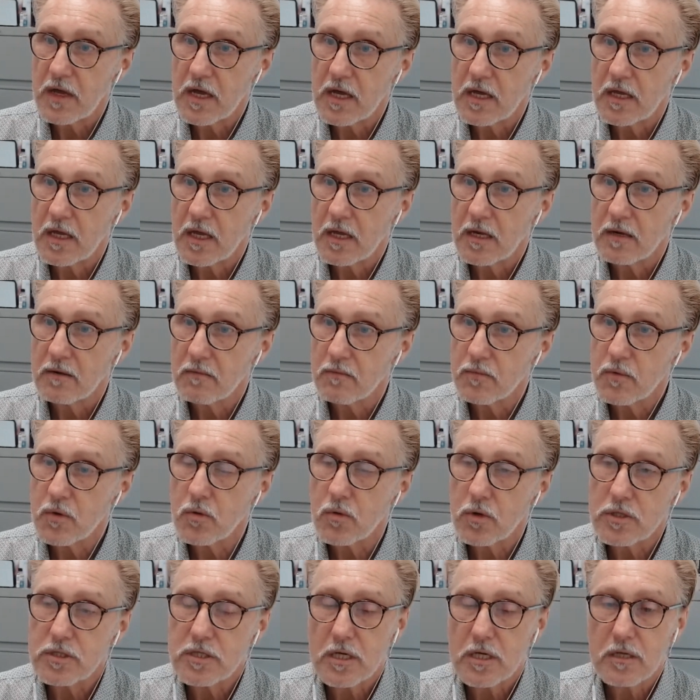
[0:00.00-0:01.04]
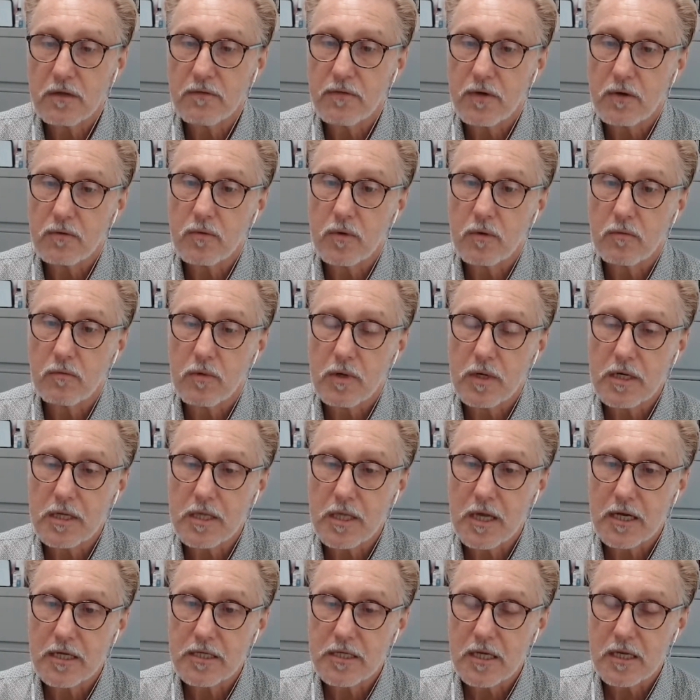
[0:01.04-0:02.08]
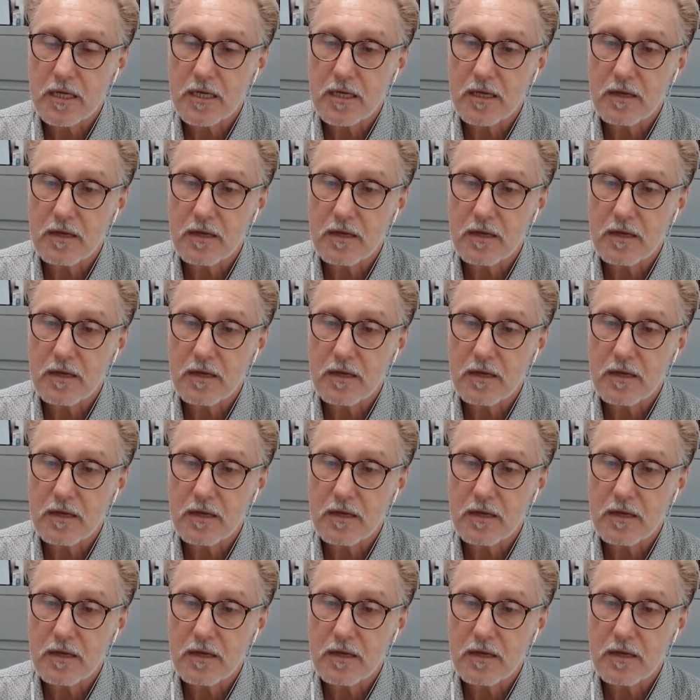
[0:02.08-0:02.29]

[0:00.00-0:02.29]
And towards the end of it, we realized that